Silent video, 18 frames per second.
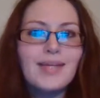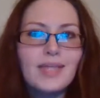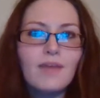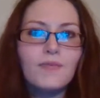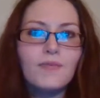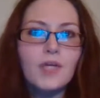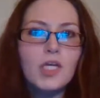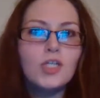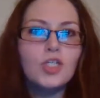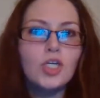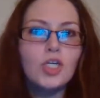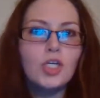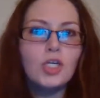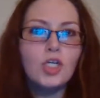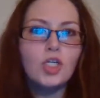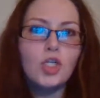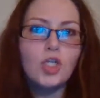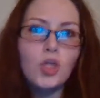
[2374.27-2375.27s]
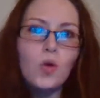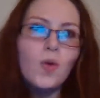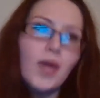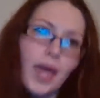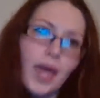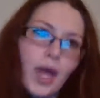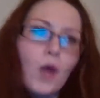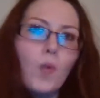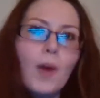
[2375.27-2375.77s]
by definition, you
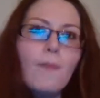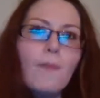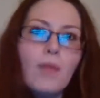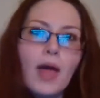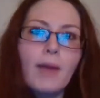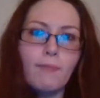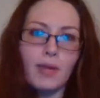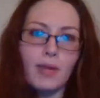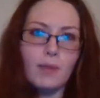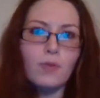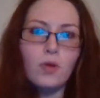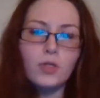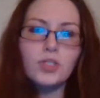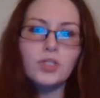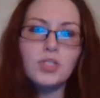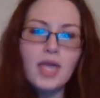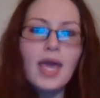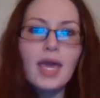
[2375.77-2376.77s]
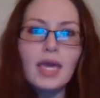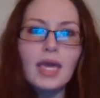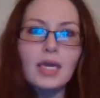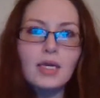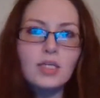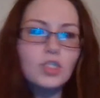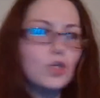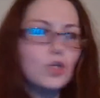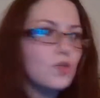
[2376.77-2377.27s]
don't care what Black people are
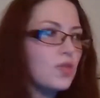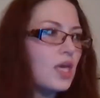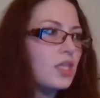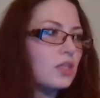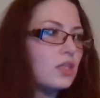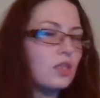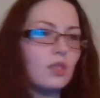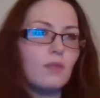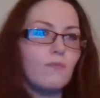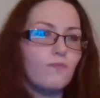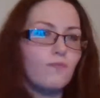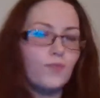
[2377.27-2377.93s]
saying because you think